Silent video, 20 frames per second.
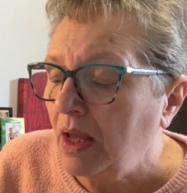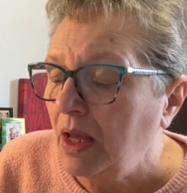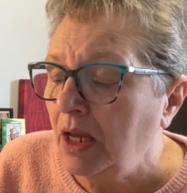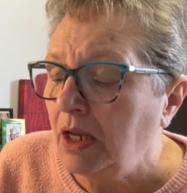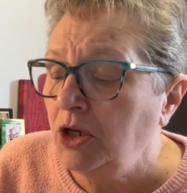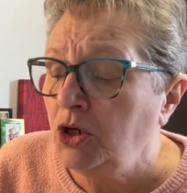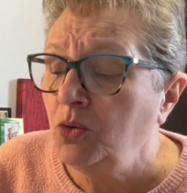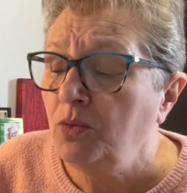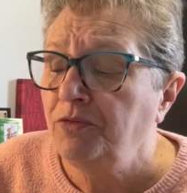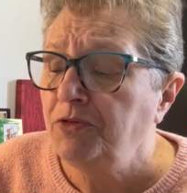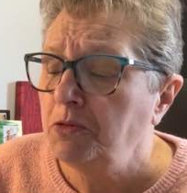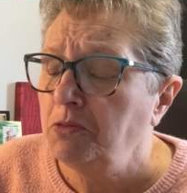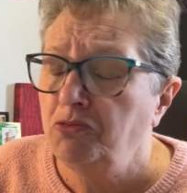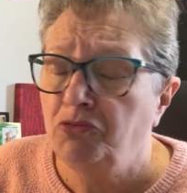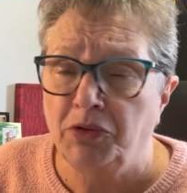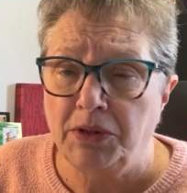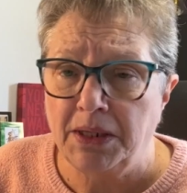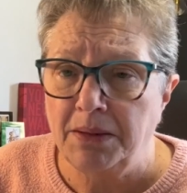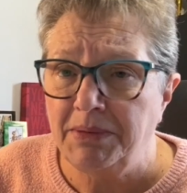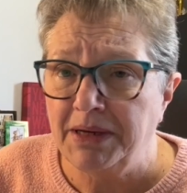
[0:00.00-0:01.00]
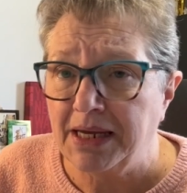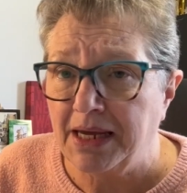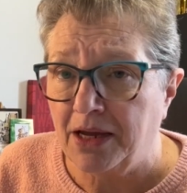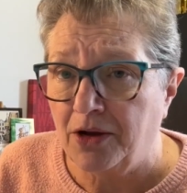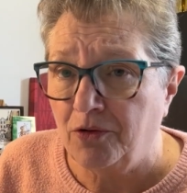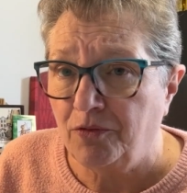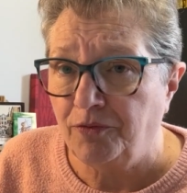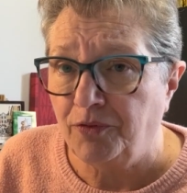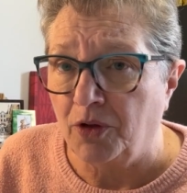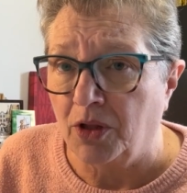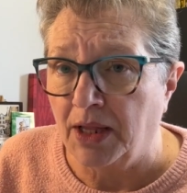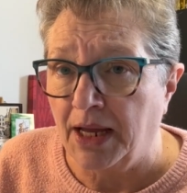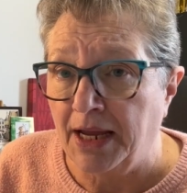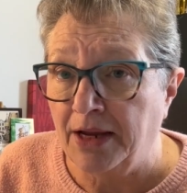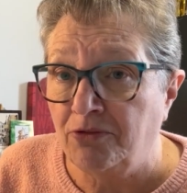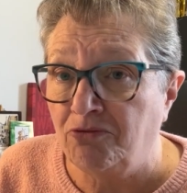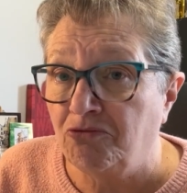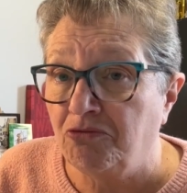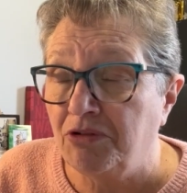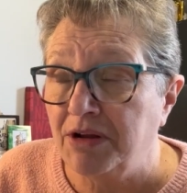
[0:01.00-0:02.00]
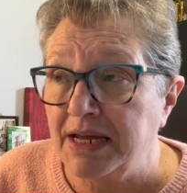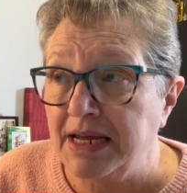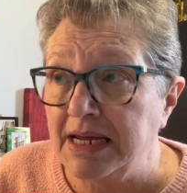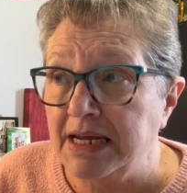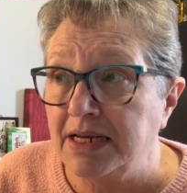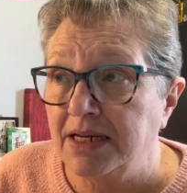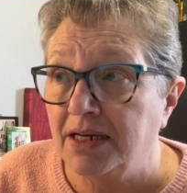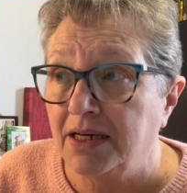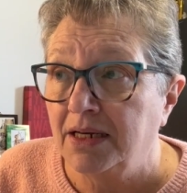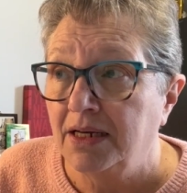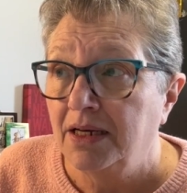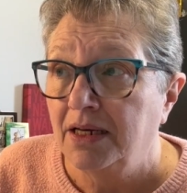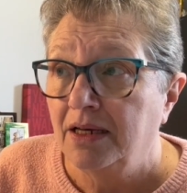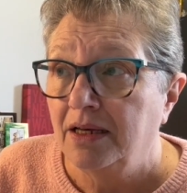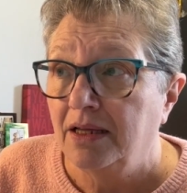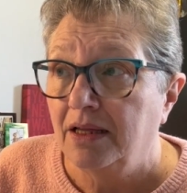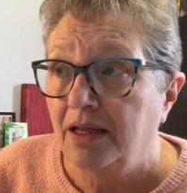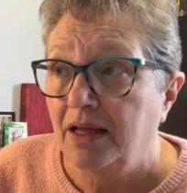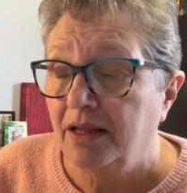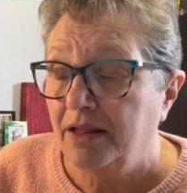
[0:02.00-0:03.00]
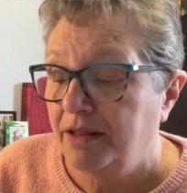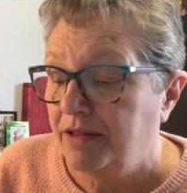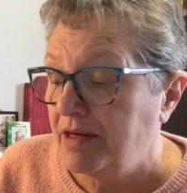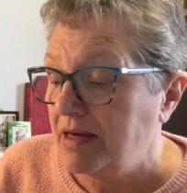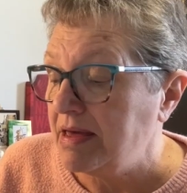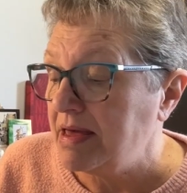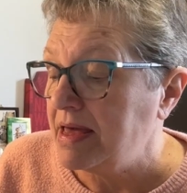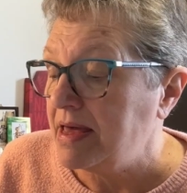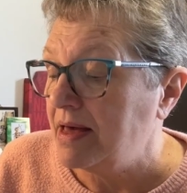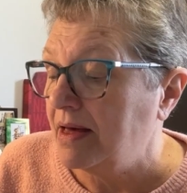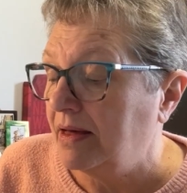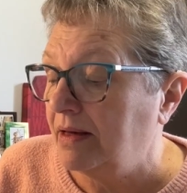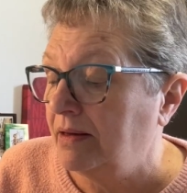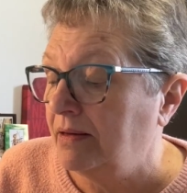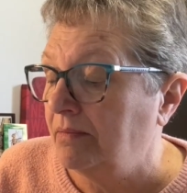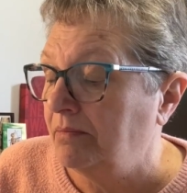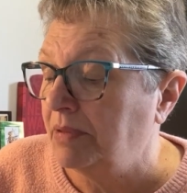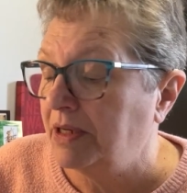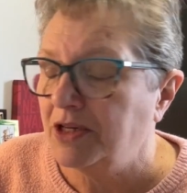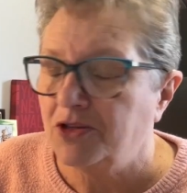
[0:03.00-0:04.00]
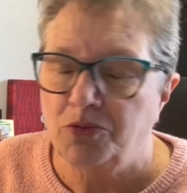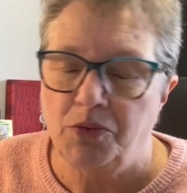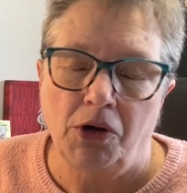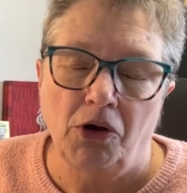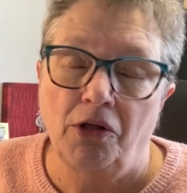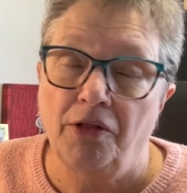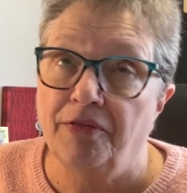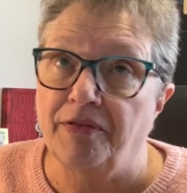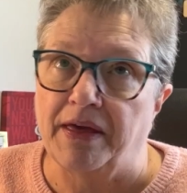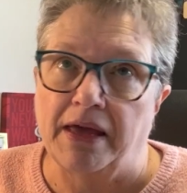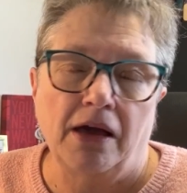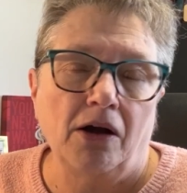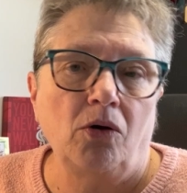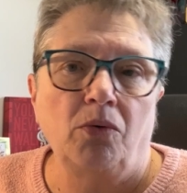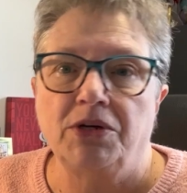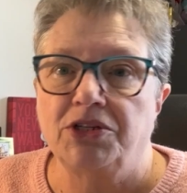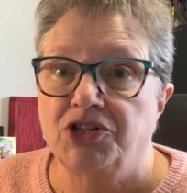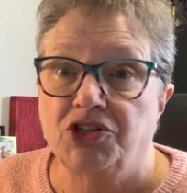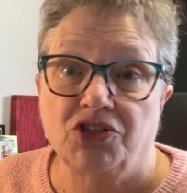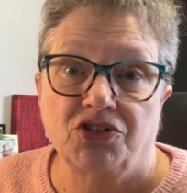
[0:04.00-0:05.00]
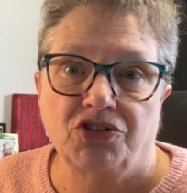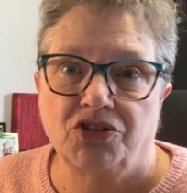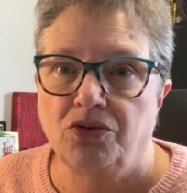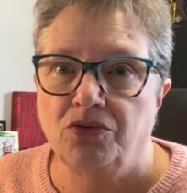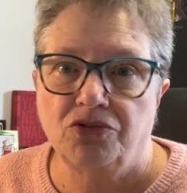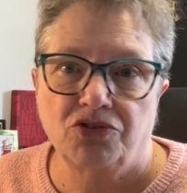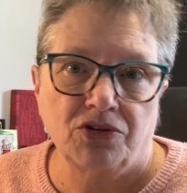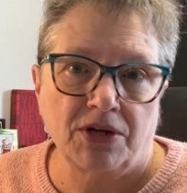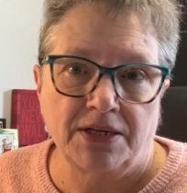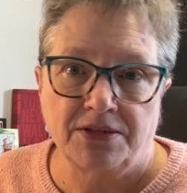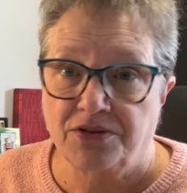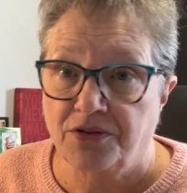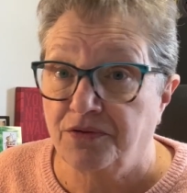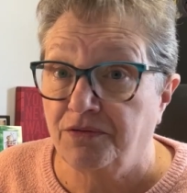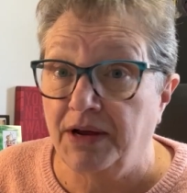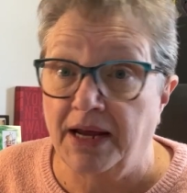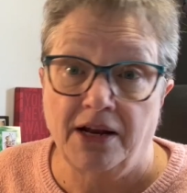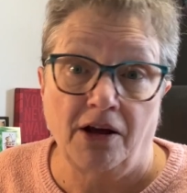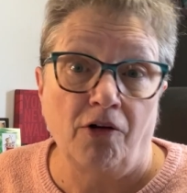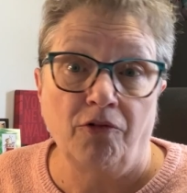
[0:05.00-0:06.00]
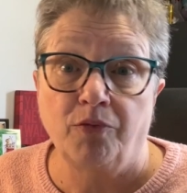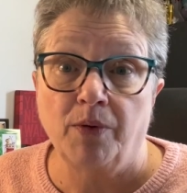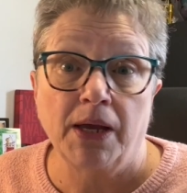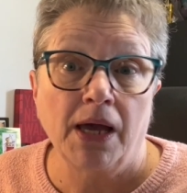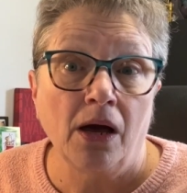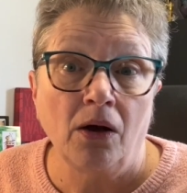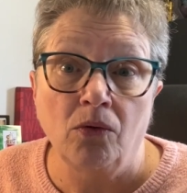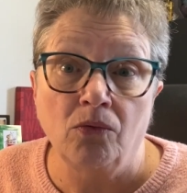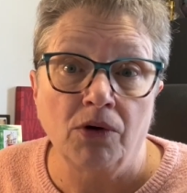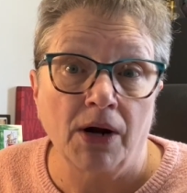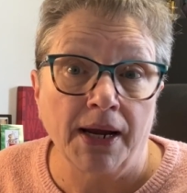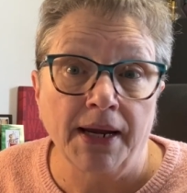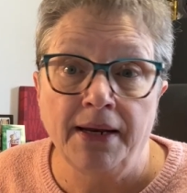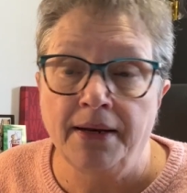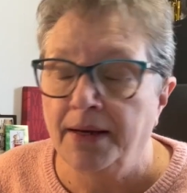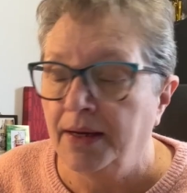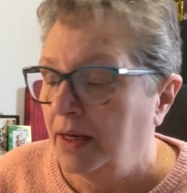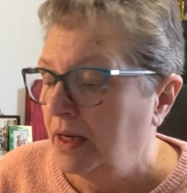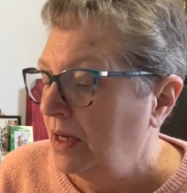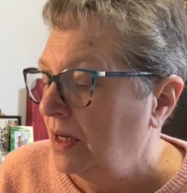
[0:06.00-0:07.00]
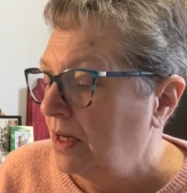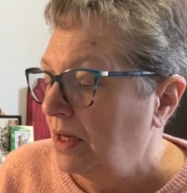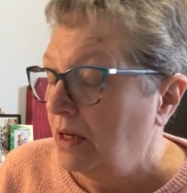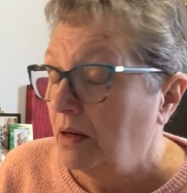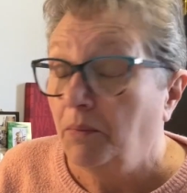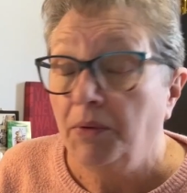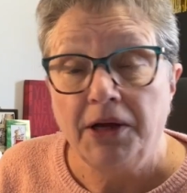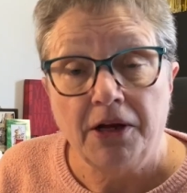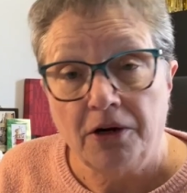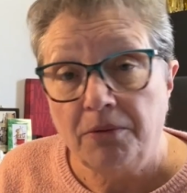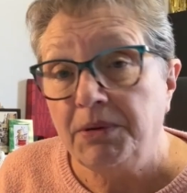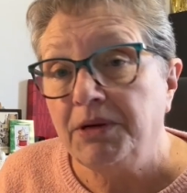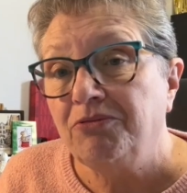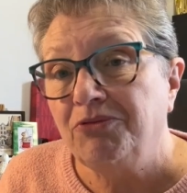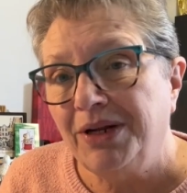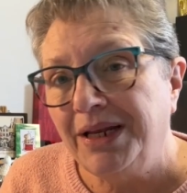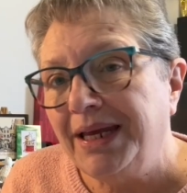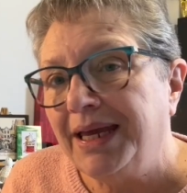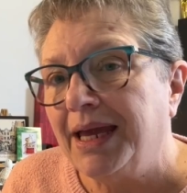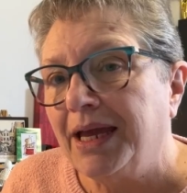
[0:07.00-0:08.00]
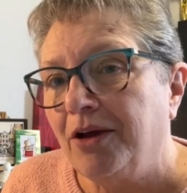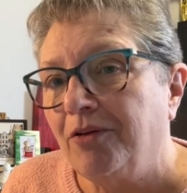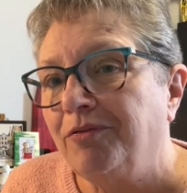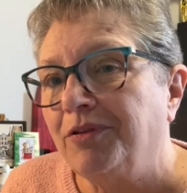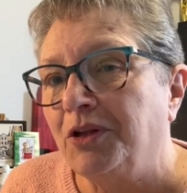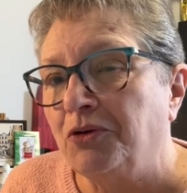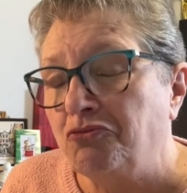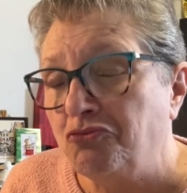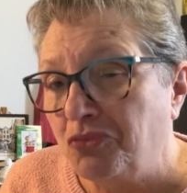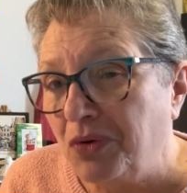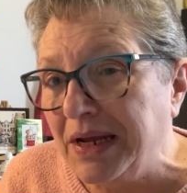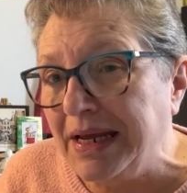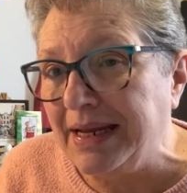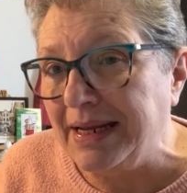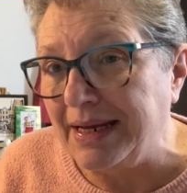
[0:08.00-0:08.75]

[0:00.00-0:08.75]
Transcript: you have to really be careful and read the, because we all think, oh, it's just 2 strands of thread, off we go, right? We got to be really careful and read